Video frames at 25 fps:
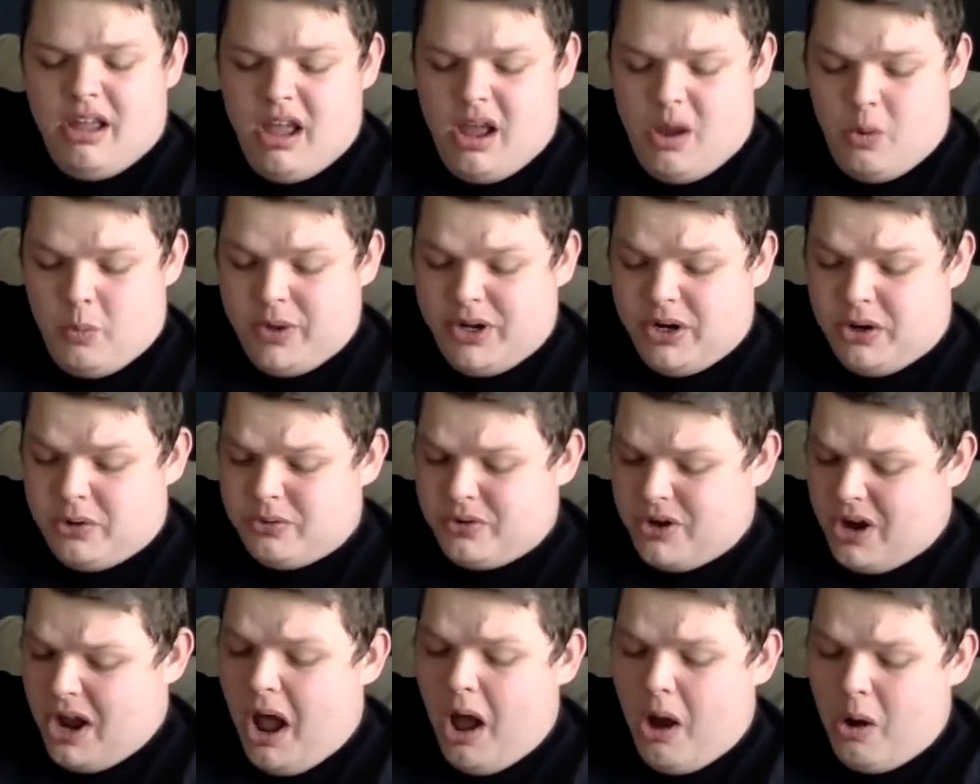We don't
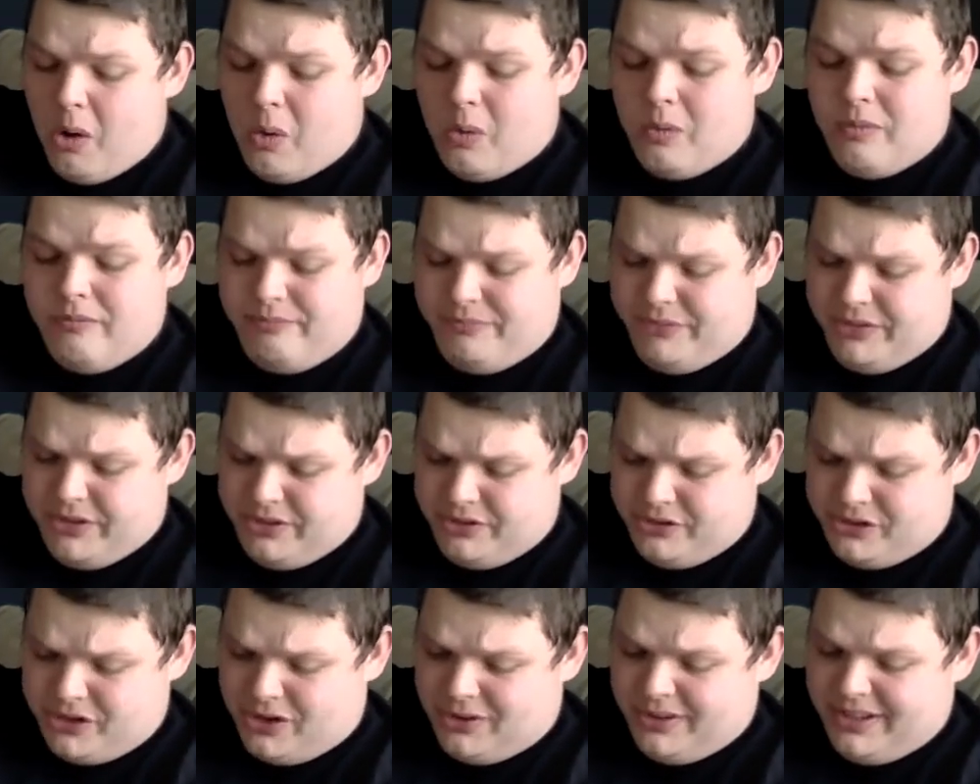know.
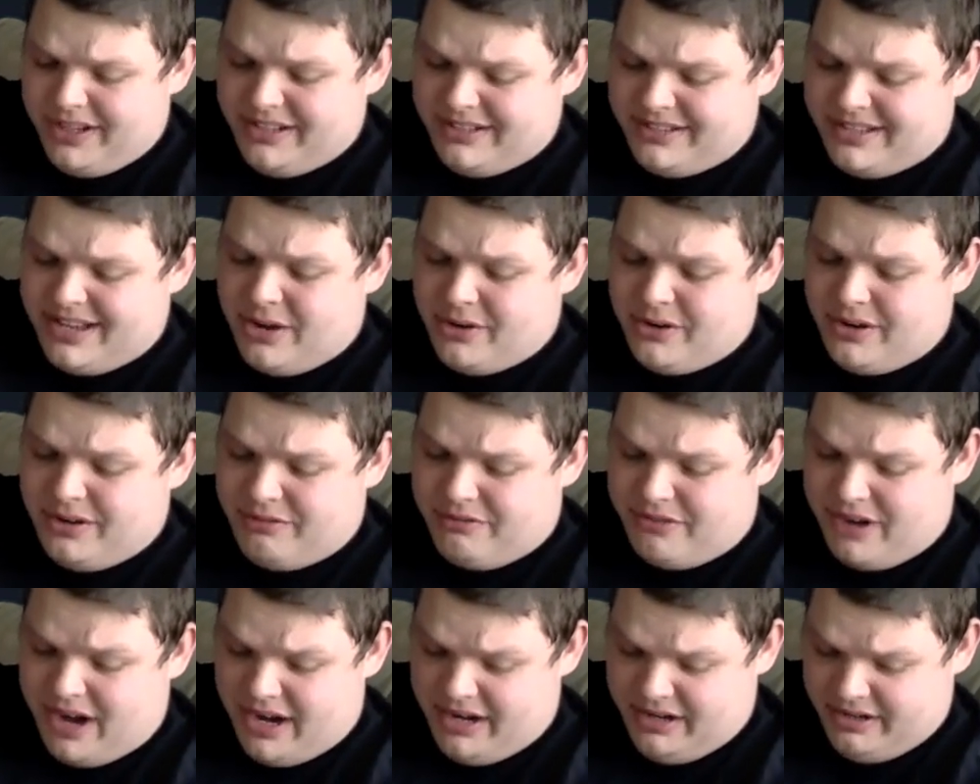Charlene sounded
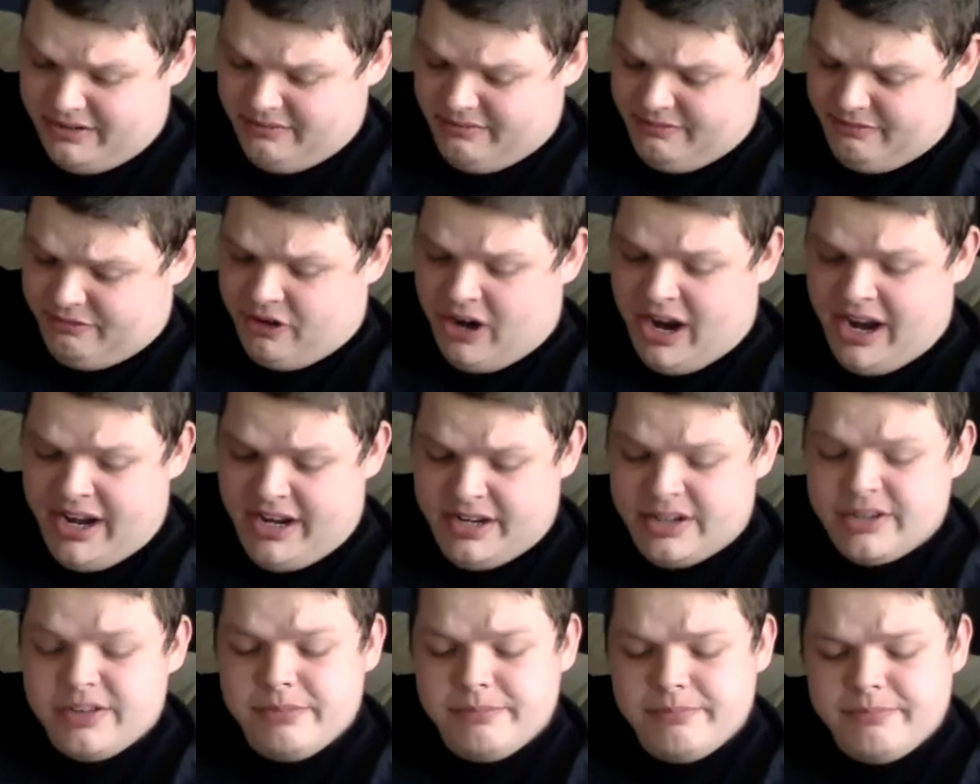
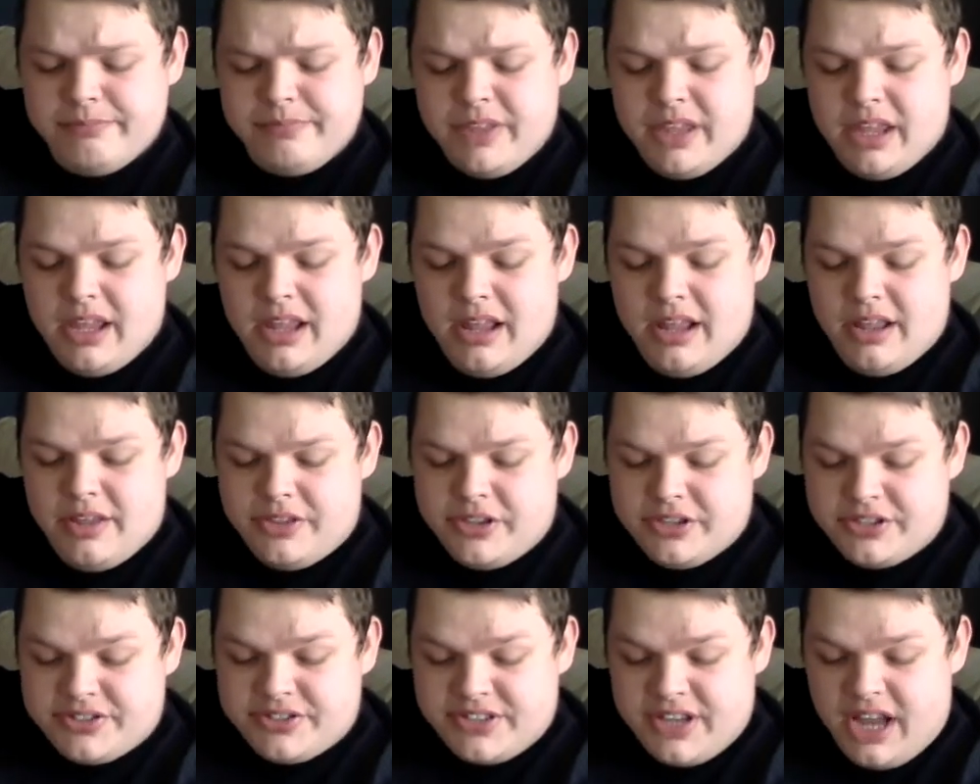frightened. The
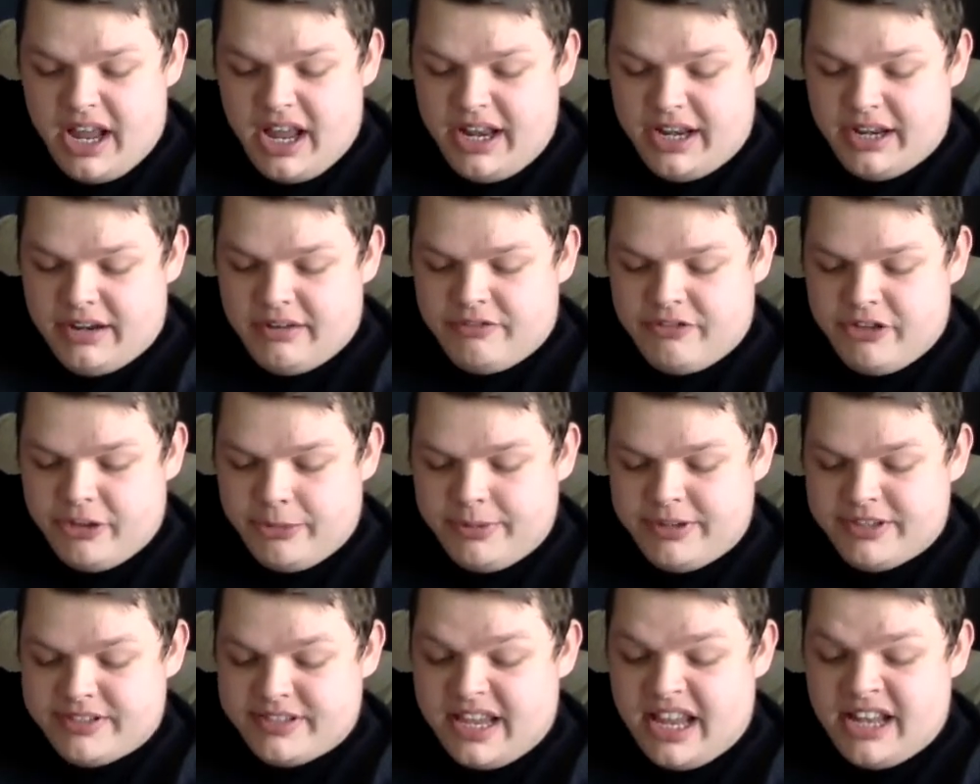sun, Philby
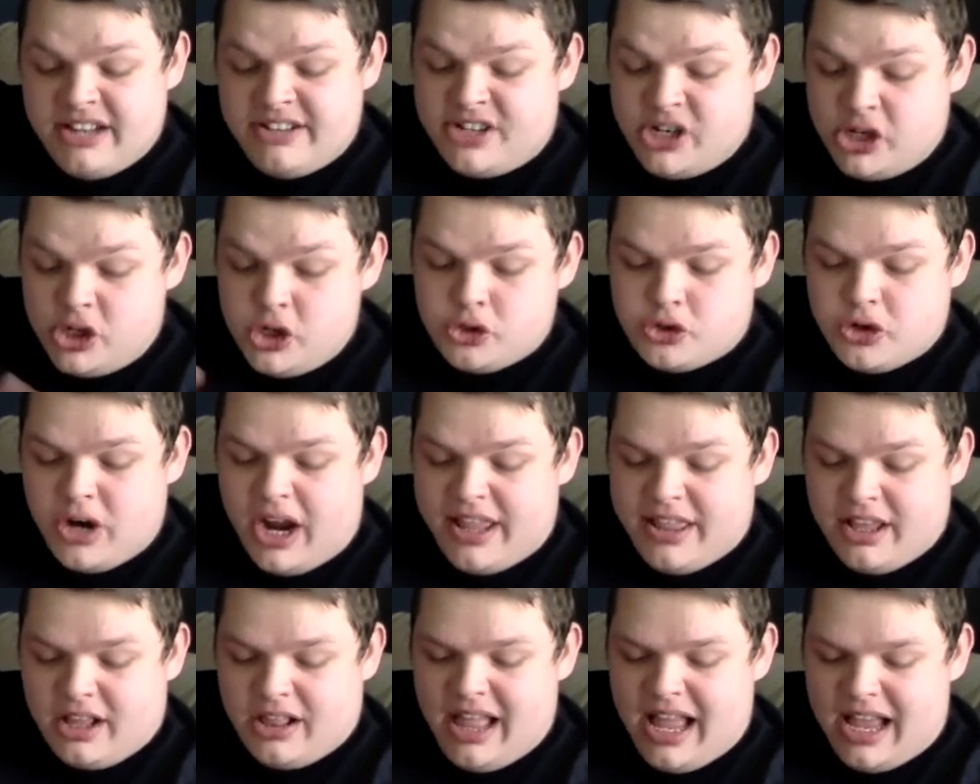said. Did you try
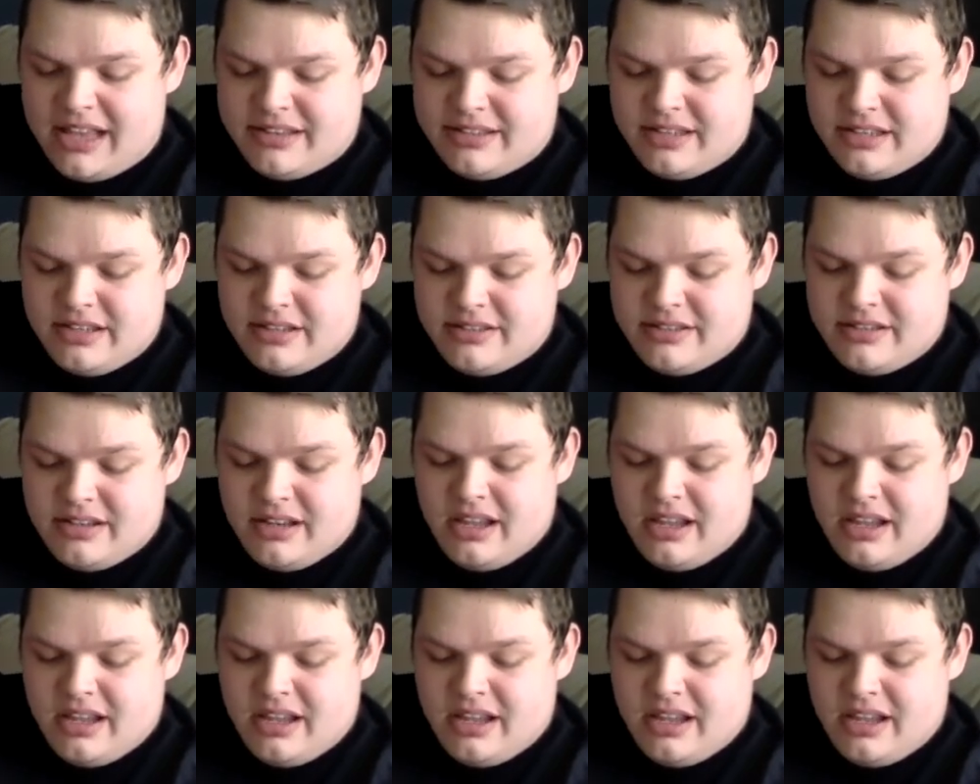the classes?